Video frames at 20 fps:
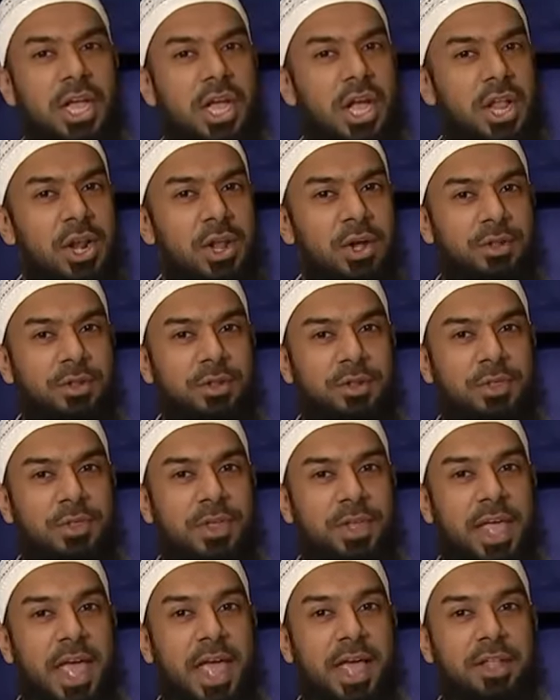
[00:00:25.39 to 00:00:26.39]
closes
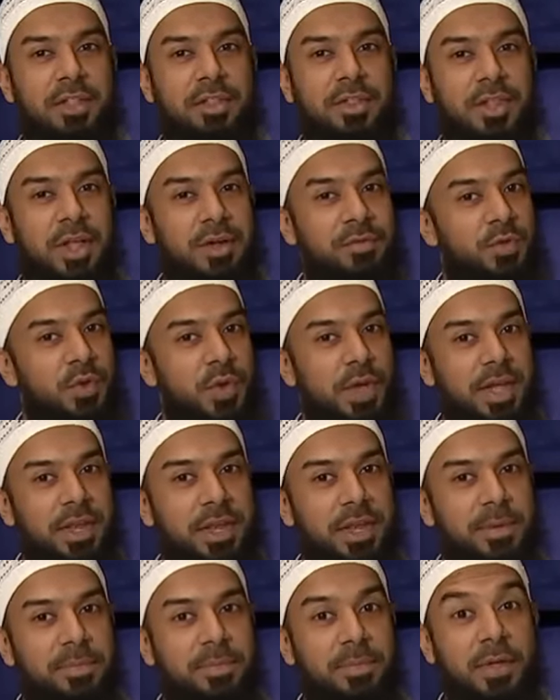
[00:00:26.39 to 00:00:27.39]
the gates of
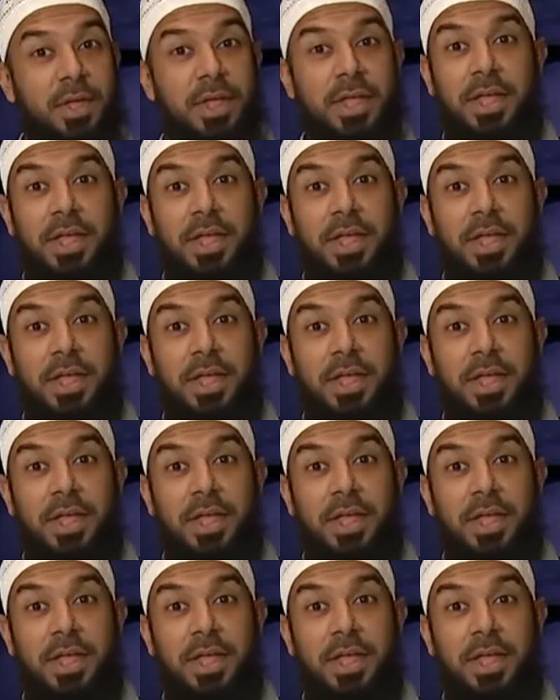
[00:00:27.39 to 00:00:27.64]
Jahannam.